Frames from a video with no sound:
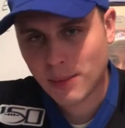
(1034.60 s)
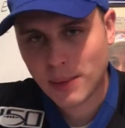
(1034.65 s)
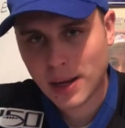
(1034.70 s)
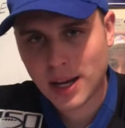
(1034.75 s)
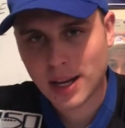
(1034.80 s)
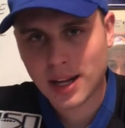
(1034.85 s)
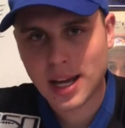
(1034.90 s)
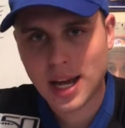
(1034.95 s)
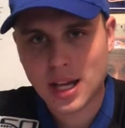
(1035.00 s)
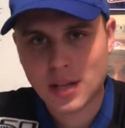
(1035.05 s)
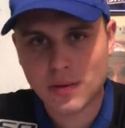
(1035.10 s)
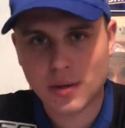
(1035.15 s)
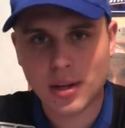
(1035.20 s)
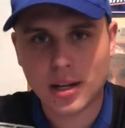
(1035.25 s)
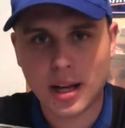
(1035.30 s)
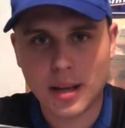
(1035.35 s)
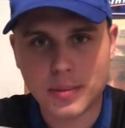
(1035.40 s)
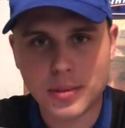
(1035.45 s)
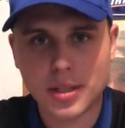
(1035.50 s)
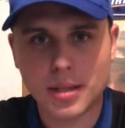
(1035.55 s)
make a case for
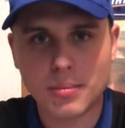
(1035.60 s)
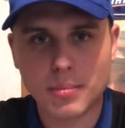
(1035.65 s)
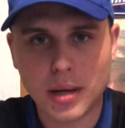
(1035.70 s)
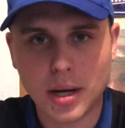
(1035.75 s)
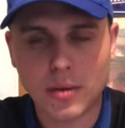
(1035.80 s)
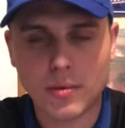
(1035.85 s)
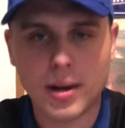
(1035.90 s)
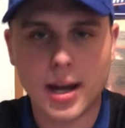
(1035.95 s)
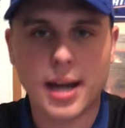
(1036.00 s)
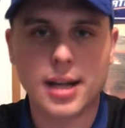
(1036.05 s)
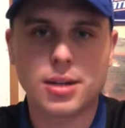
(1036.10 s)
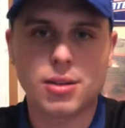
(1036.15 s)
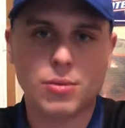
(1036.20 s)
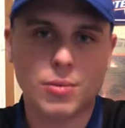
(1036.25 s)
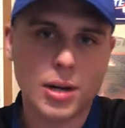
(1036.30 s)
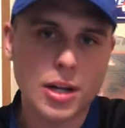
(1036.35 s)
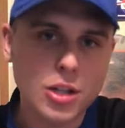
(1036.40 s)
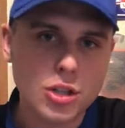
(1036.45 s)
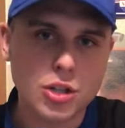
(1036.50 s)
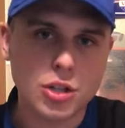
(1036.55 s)
Clemson being ranked
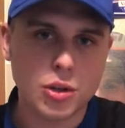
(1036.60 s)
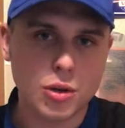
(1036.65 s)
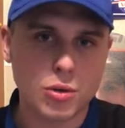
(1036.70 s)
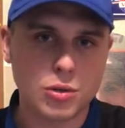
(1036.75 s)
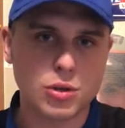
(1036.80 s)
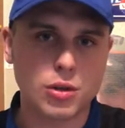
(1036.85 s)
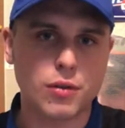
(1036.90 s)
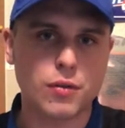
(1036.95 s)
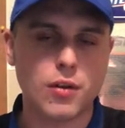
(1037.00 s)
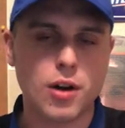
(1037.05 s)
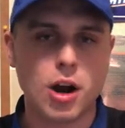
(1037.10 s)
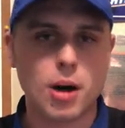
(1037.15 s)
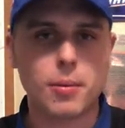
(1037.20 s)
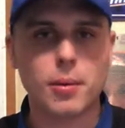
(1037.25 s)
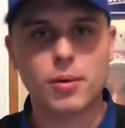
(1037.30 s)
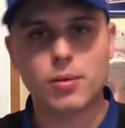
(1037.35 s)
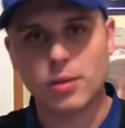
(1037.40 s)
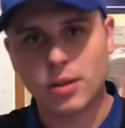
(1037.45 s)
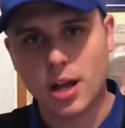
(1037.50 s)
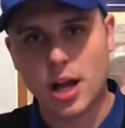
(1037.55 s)
3-2 so far,
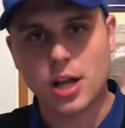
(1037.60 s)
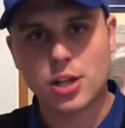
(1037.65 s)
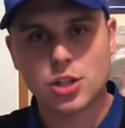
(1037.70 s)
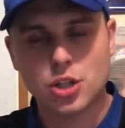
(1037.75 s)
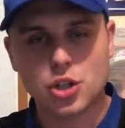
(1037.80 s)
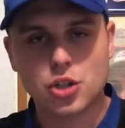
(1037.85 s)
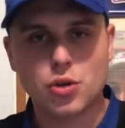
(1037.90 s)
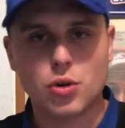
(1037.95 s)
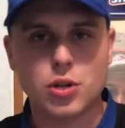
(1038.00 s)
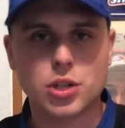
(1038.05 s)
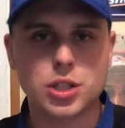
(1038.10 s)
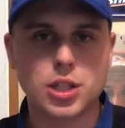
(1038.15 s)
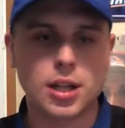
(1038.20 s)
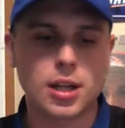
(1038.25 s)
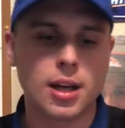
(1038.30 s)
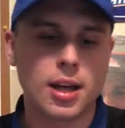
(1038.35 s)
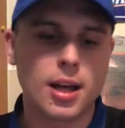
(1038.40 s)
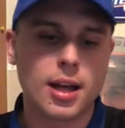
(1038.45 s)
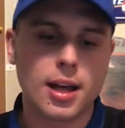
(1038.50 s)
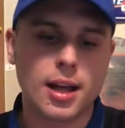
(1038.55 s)
but lost to
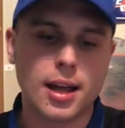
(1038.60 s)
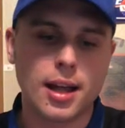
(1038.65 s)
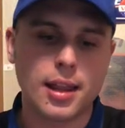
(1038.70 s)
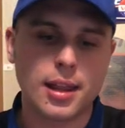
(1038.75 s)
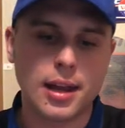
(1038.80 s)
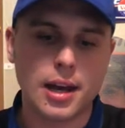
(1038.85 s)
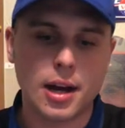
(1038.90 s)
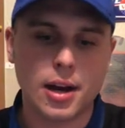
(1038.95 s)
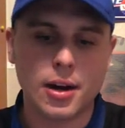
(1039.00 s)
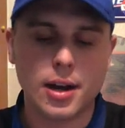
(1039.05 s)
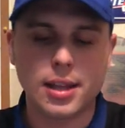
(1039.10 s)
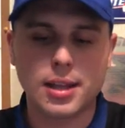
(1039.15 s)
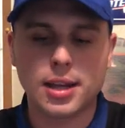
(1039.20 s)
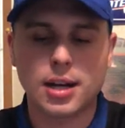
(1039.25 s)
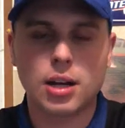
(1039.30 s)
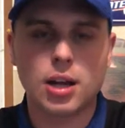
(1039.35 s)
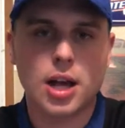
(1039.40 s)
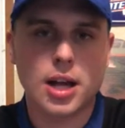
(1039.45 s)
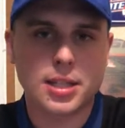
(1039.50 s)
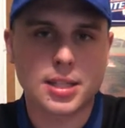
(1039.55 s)
Georgia there, and then
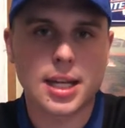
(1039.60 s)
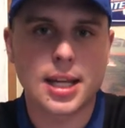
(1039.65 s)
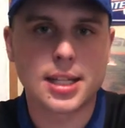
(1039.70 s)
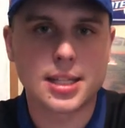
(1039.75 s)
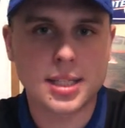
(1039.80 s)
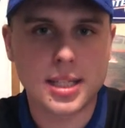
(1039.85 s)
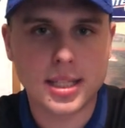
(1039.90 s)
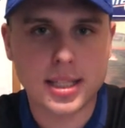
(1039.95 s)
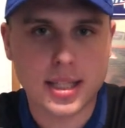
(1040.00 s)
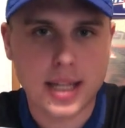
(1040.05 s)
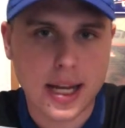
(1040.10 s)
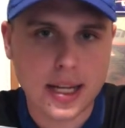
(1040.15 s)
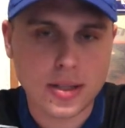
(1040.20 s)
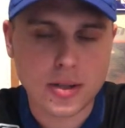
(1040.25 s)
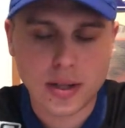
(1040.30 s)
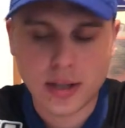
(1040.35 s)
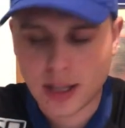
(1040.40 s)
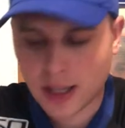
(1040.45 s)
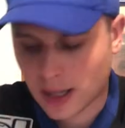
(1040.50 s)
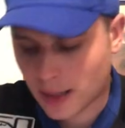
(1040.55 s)
a loss to NC State.
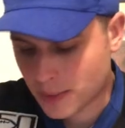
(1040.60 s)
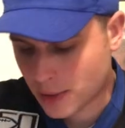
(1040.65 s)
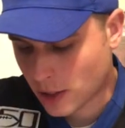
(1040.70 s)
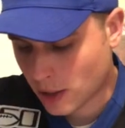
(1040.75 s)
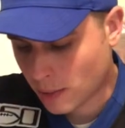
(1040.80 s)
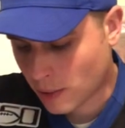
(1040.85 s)
So I think Clemson